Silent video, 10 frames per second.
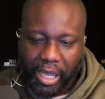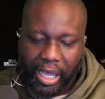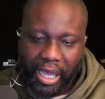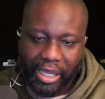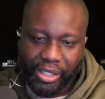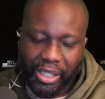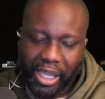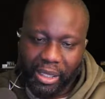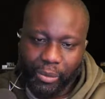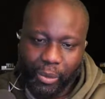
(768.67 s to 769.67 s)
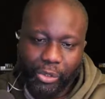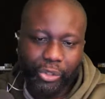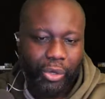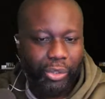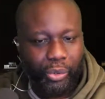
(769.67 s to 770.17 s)
and she like, well, what you
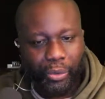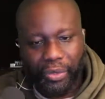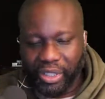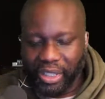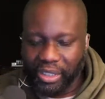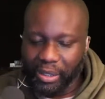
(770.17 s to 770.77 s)
gonna do if he says something?